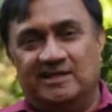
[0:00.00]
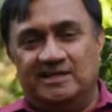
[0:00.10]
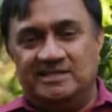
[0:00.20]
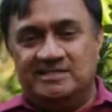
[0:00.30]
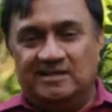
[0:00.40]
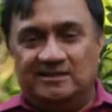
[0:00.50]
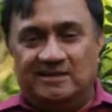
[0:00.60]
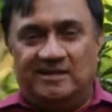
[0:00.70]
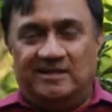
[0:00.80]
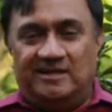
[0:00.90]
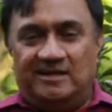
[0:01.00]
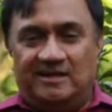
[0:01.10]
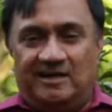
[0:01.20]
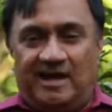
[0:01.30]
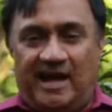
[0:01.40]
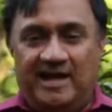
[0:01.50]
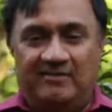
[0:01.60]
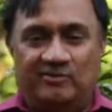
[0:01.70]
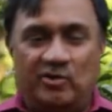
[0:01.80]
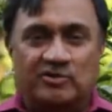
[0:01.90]
He said, "I
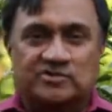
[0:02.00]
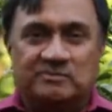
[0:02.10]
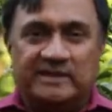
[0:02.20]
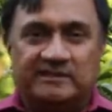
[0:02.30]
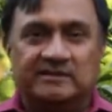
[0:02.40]
have lost my